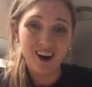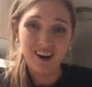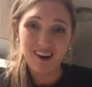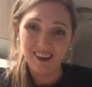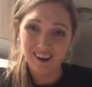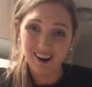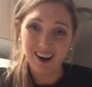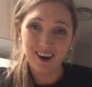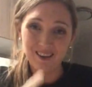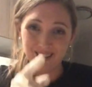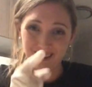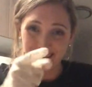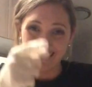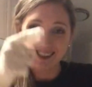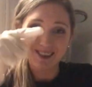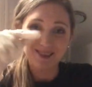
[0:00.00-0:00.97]
Alright, well
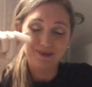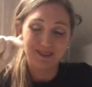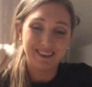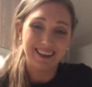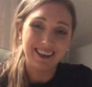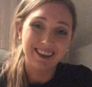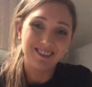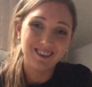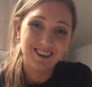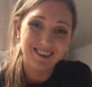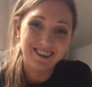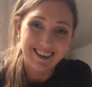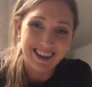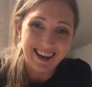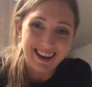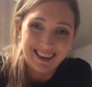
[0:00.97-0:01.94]
there's plenty more where
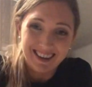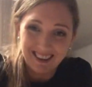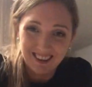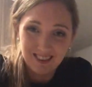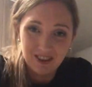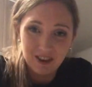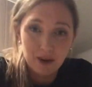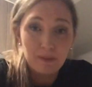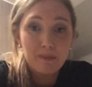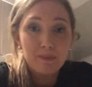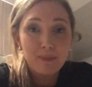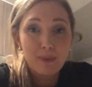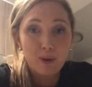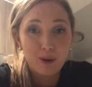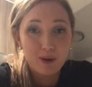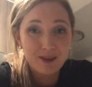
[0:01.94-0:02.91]
that came from.
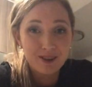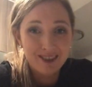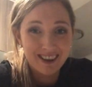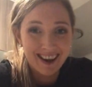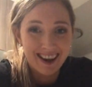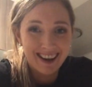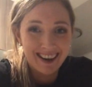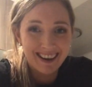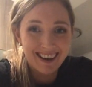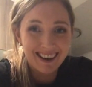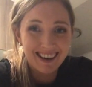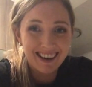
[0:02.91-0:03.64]
Pausing it.